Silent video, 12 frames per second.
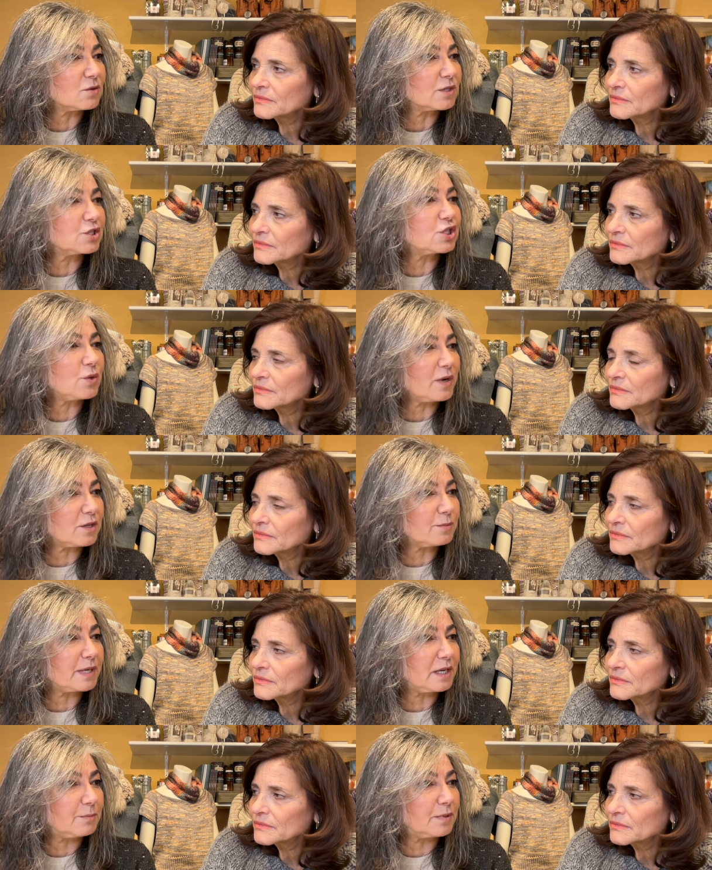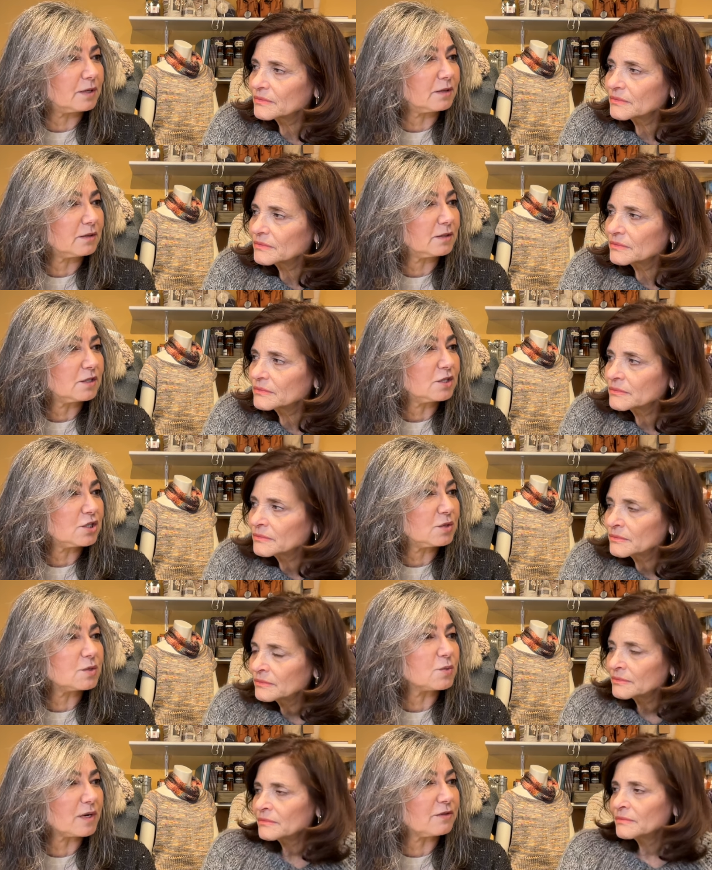Speaker 1: or two other people. She
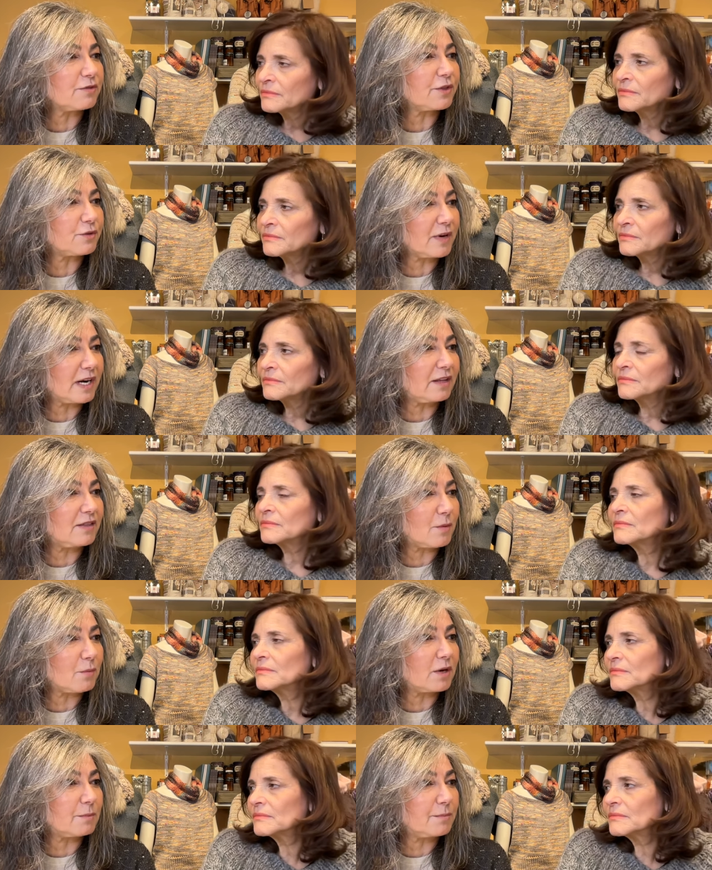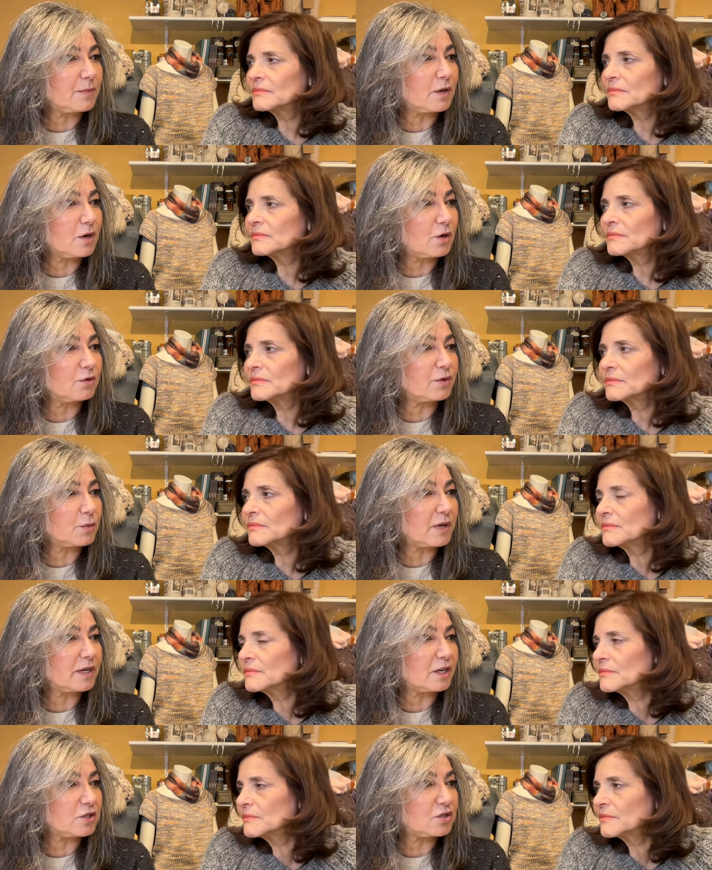was one of three that were over
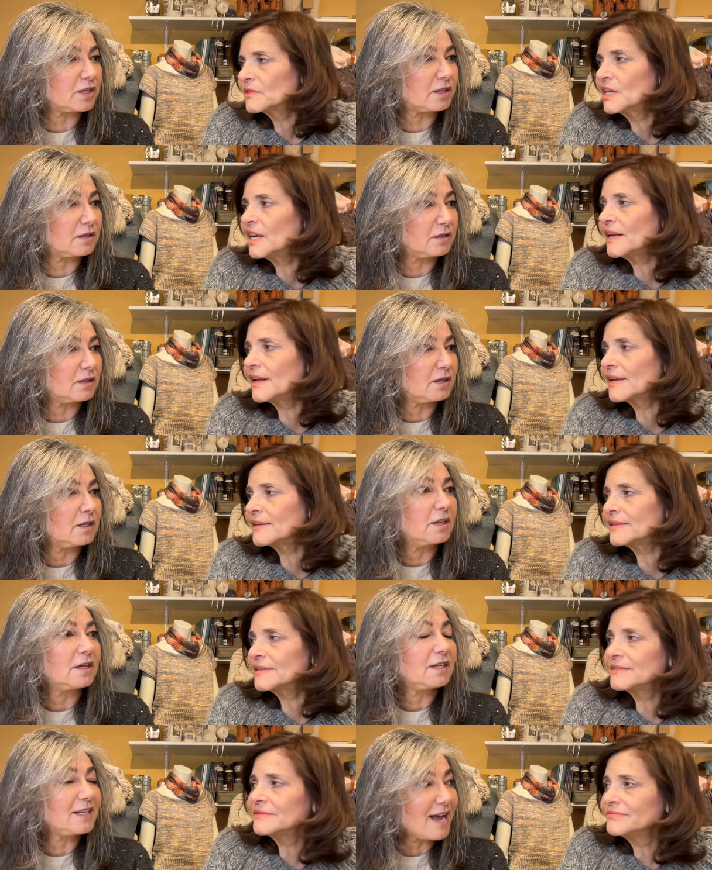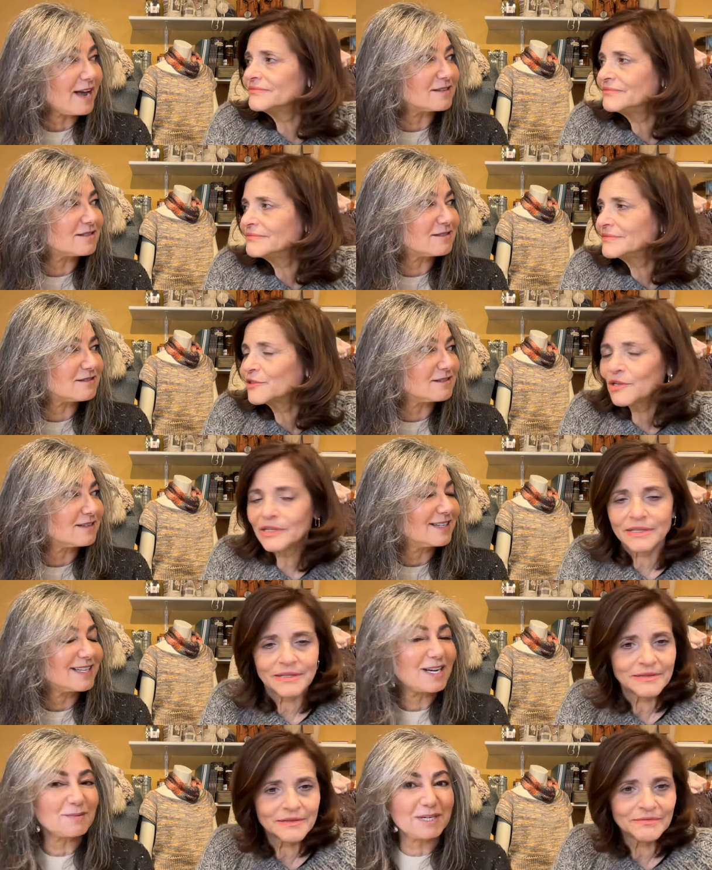100. Get out of here. Yes.
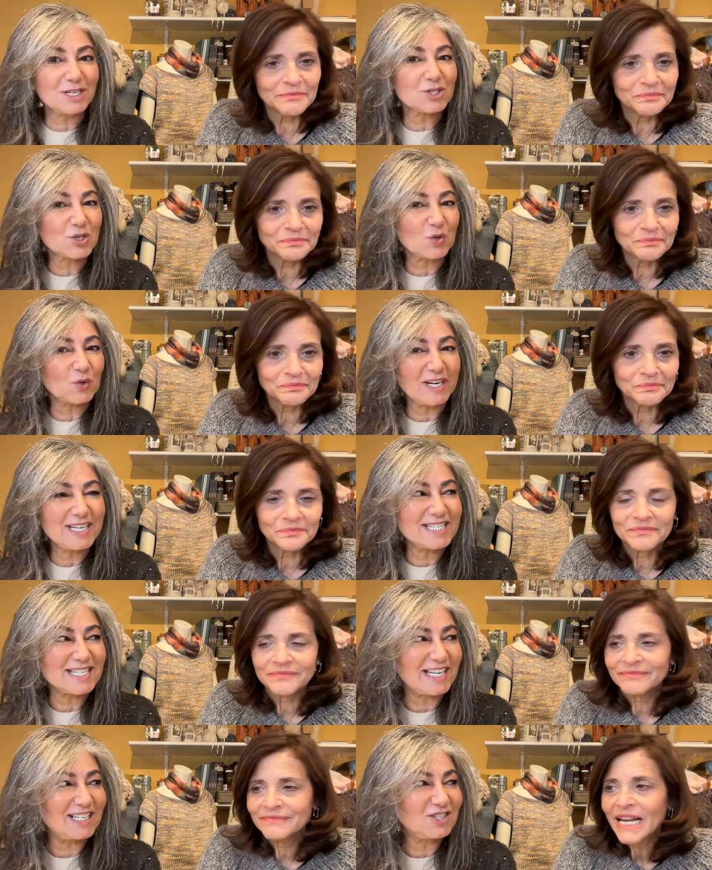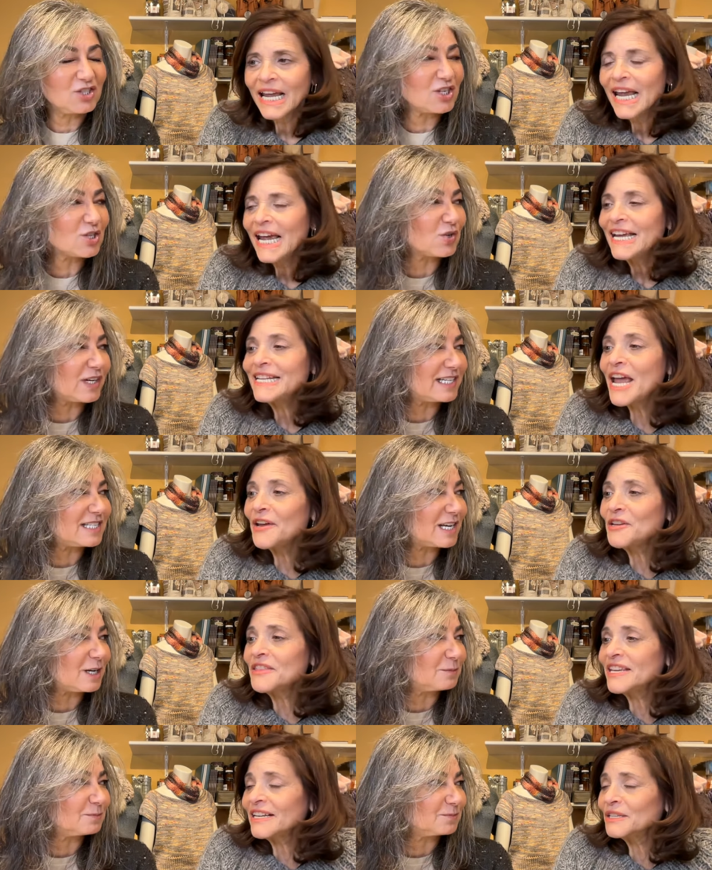Jeez.
Speaker 2: I mean, it's crazy. Just crazy. Now
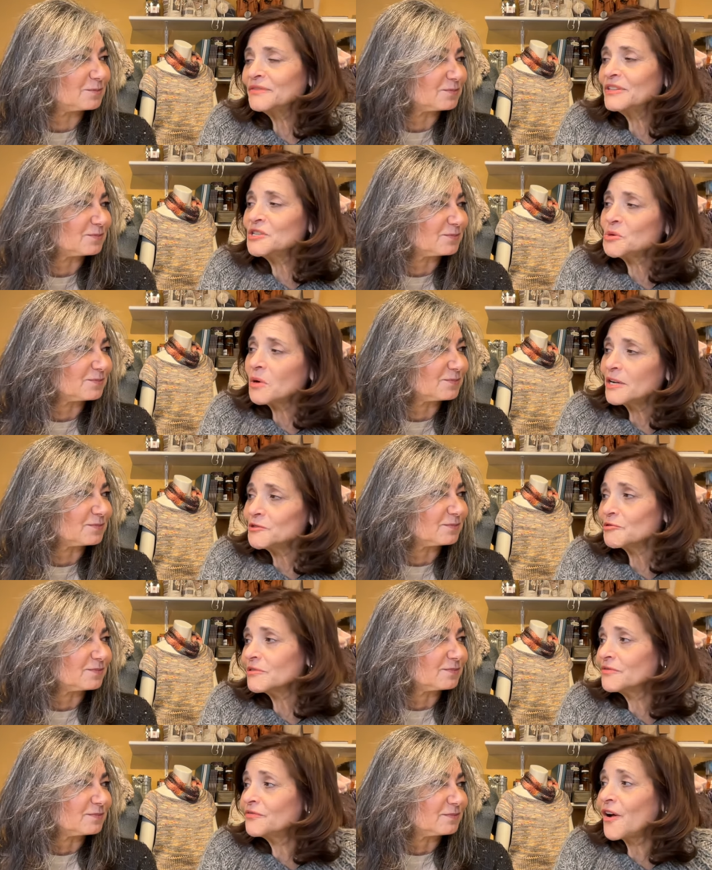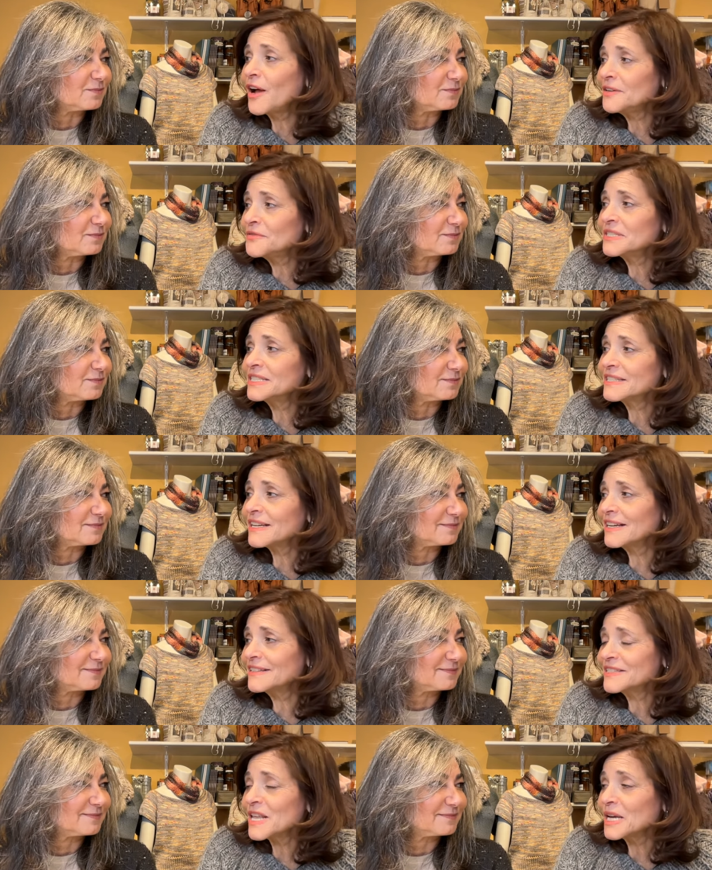you think living to 105 is
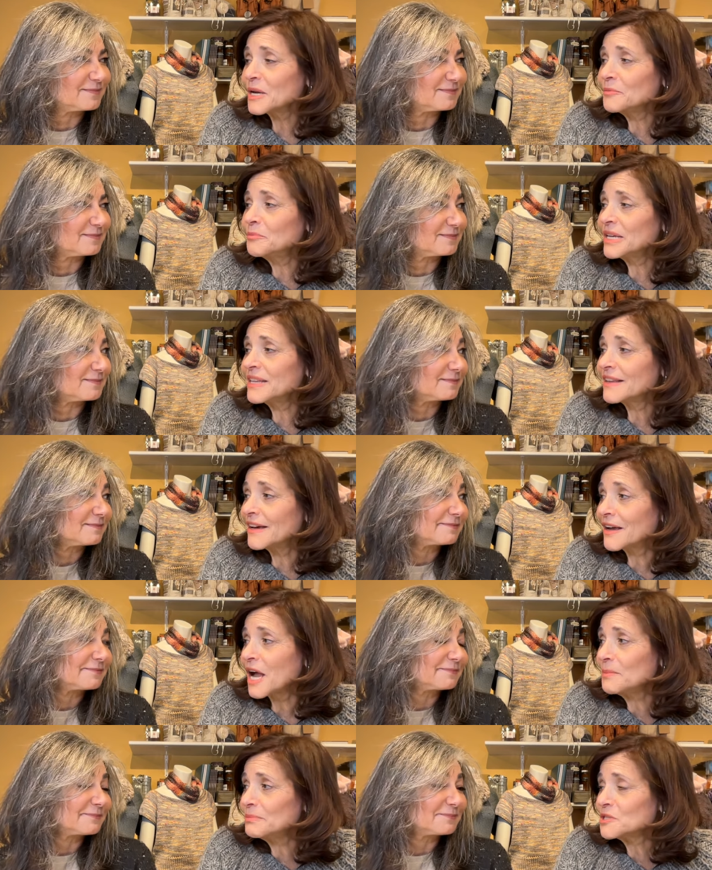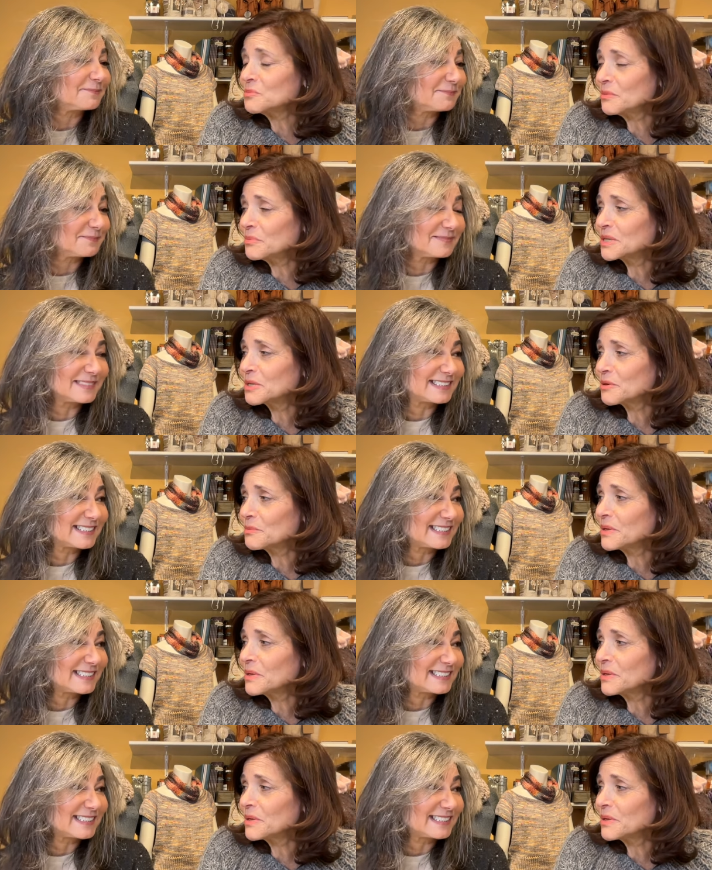is like a big accomplishment, but there are